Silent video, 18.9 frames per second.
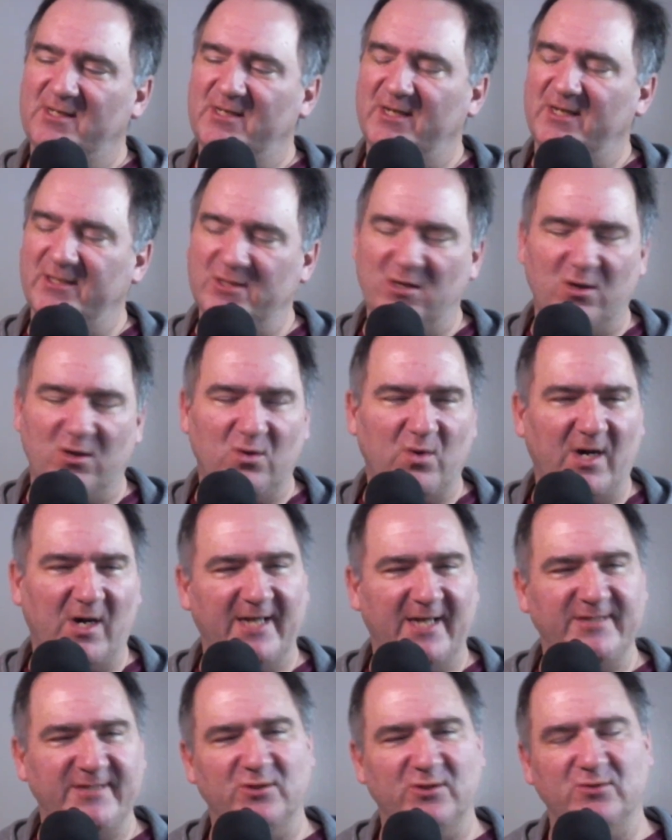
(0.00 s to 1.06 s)
And no,
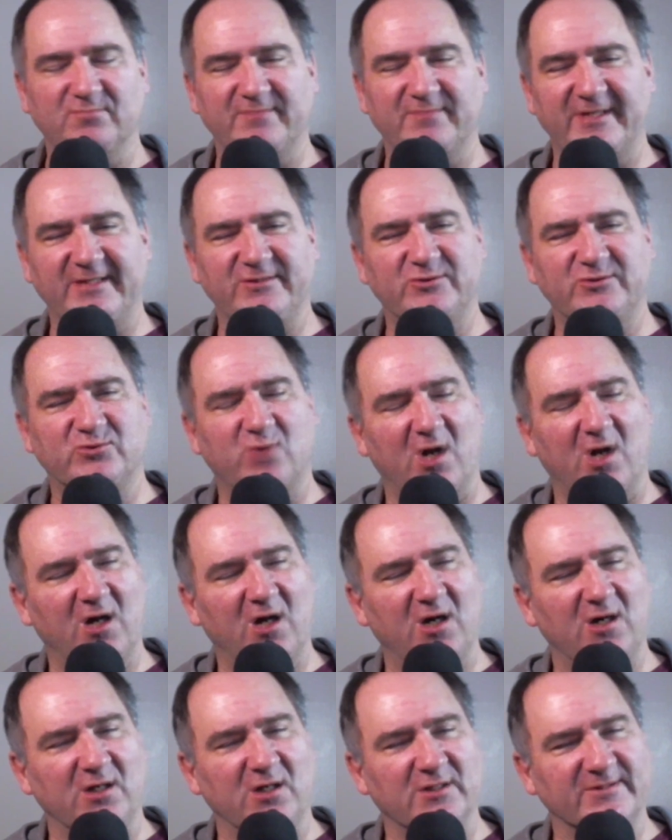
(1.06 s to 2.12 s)
I don't mean
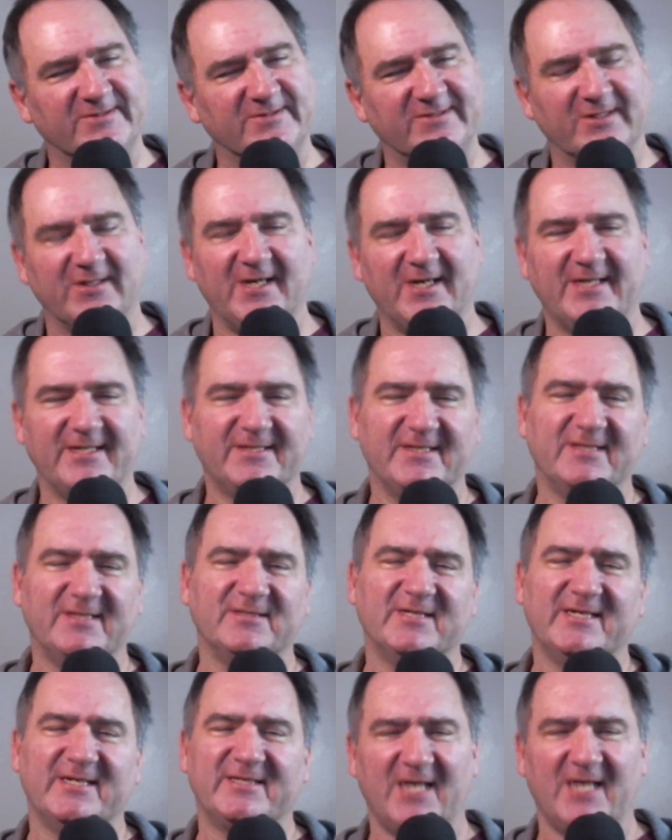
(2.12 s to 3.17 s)
drugs or anything
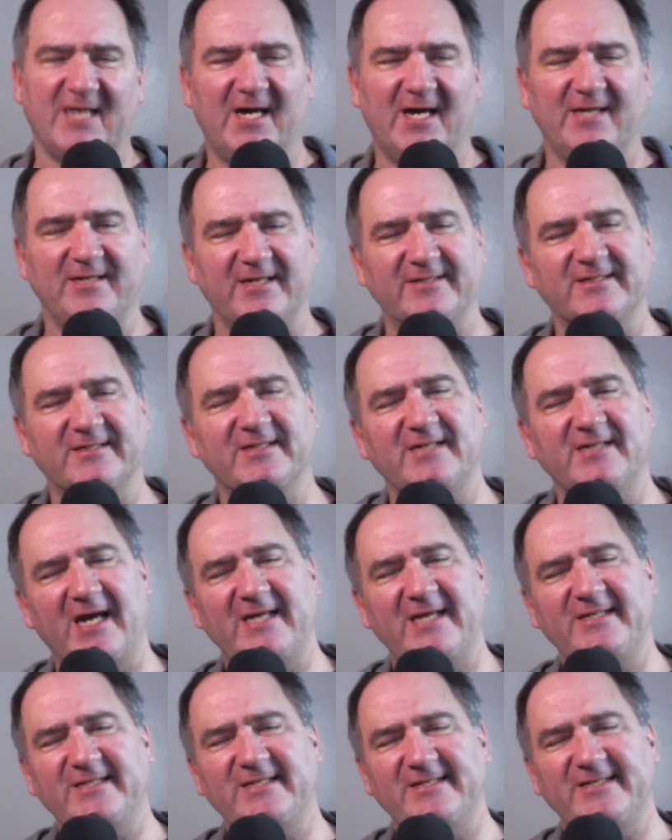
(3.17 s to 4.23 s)
like that. In the
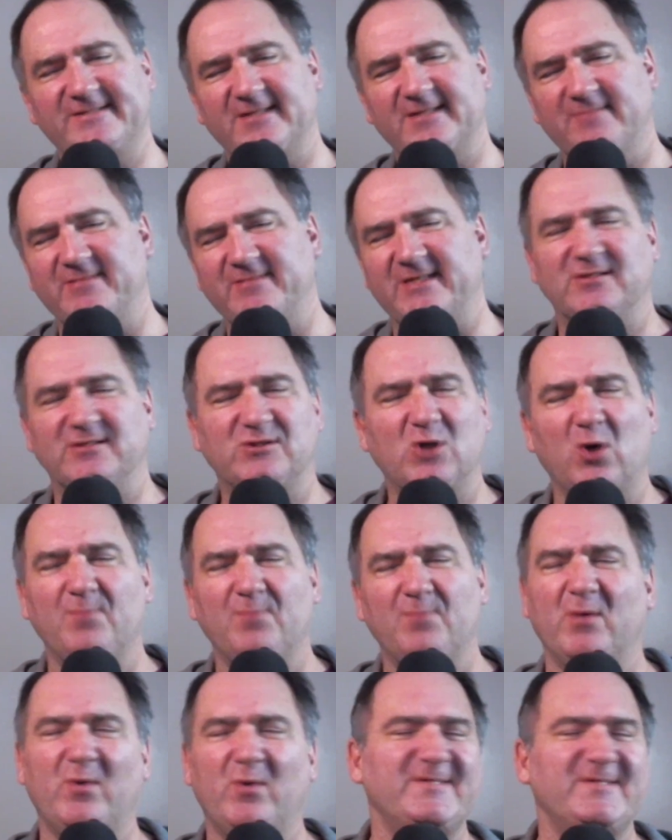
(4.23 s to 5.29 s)
90s, I mean,
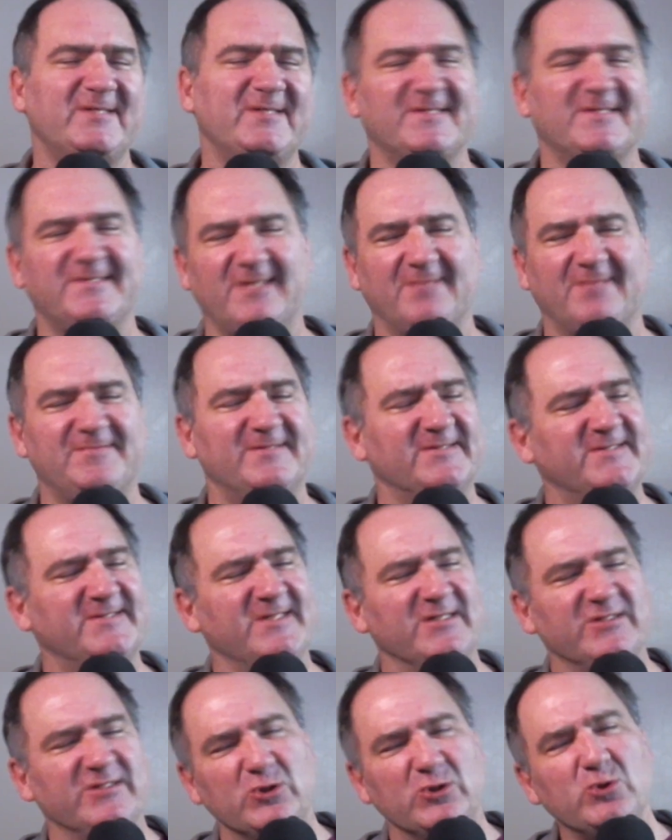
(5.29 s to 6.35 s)
dope, it wasn't a substance
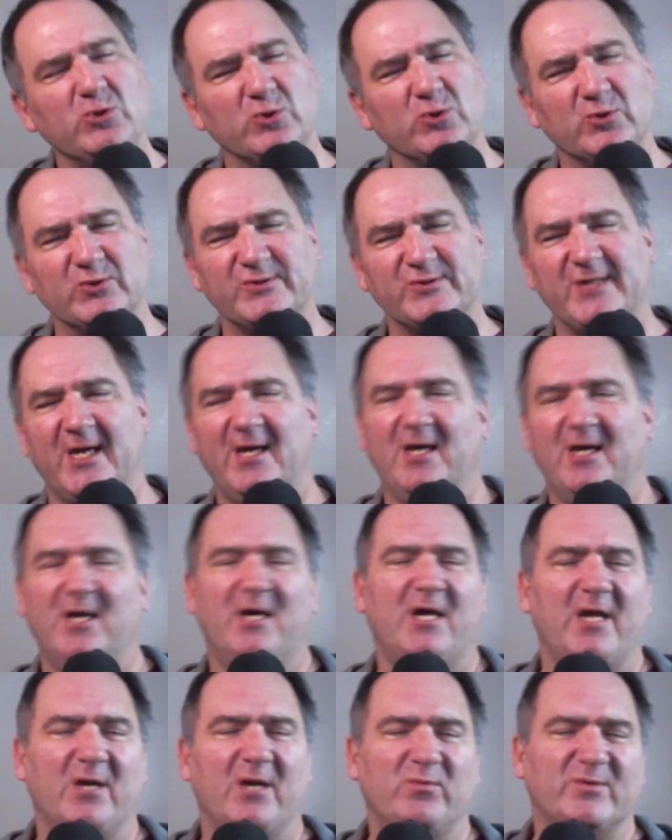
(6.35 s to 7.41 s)
you used.
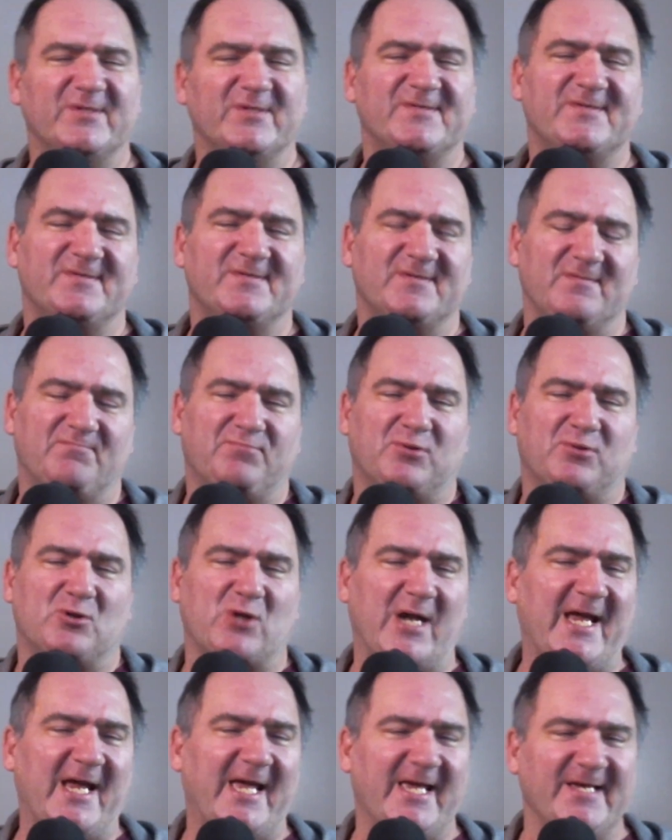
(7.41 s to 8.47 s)
It was
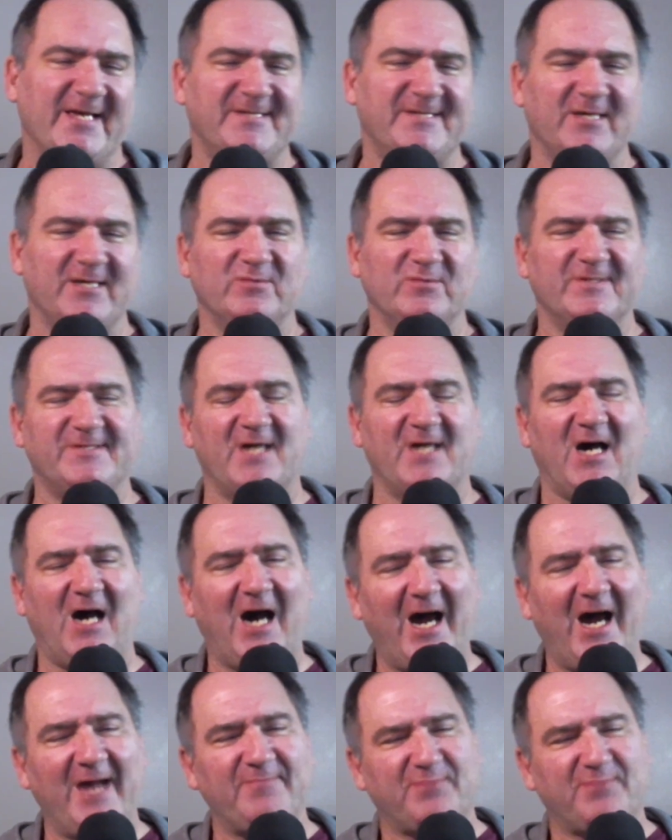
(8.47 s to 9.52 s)
praise. It was a
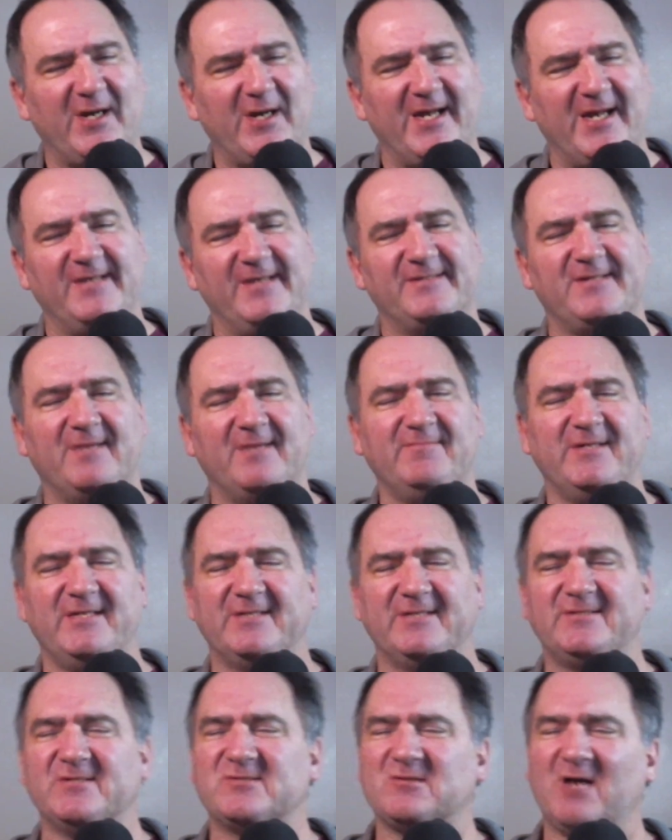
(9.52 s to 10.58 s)
high praise. I mean,
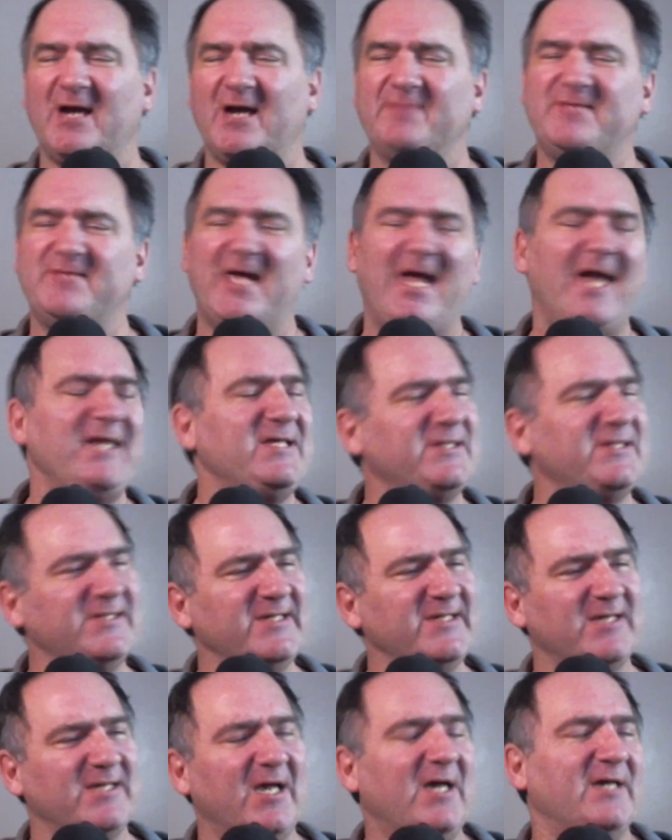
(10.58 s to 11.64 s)
it described
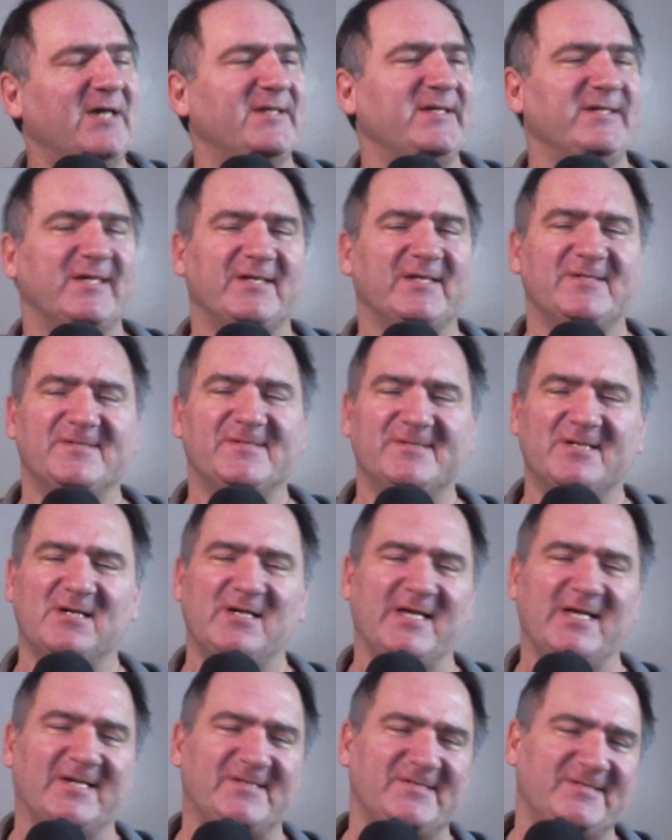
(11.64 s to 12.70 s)
anything that you
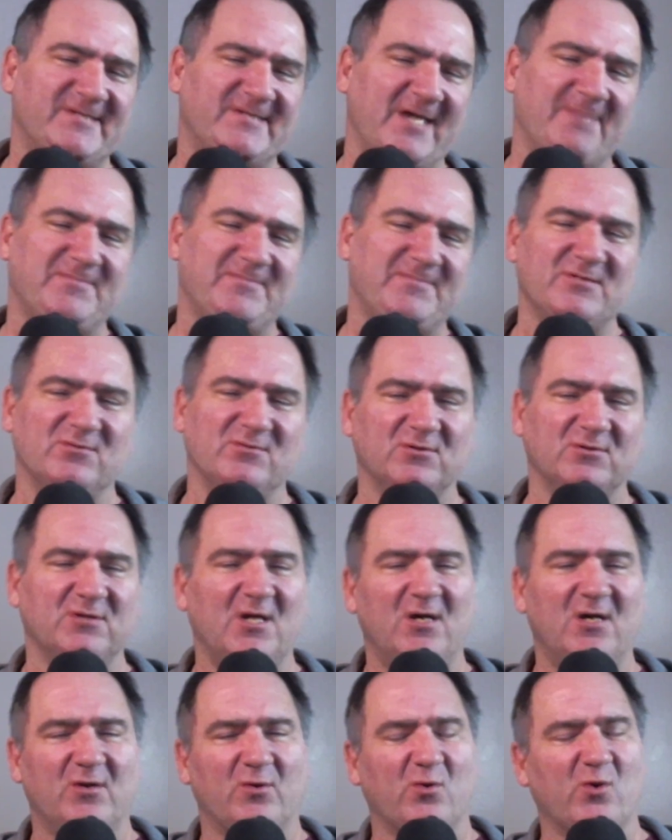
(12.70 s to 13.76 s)
considered
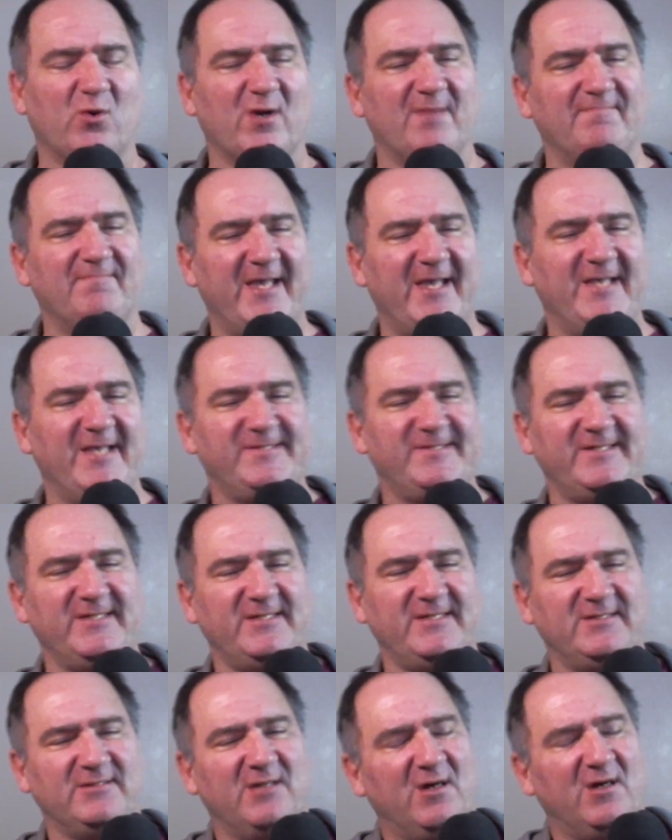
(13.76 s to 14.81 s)
exceptional or
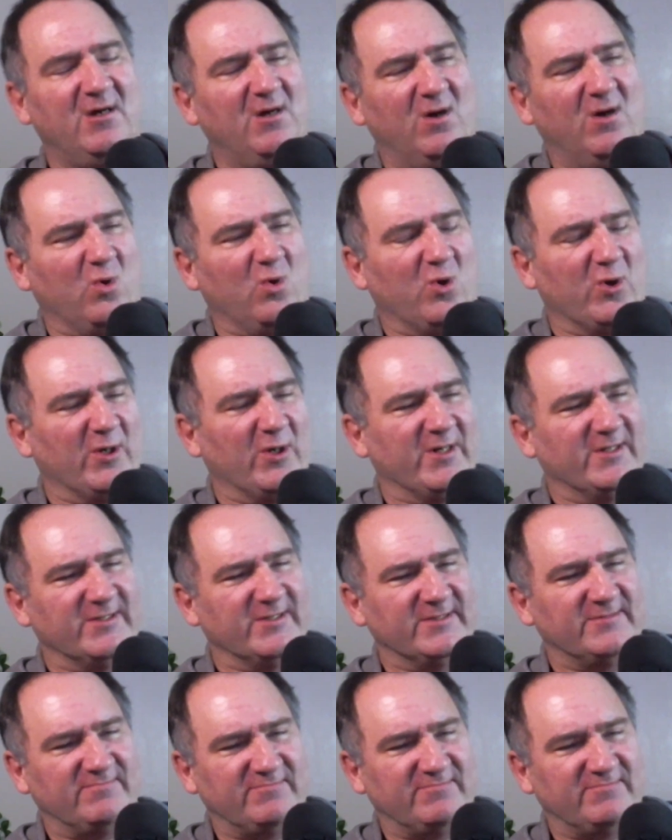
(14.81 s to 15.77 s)
amazing or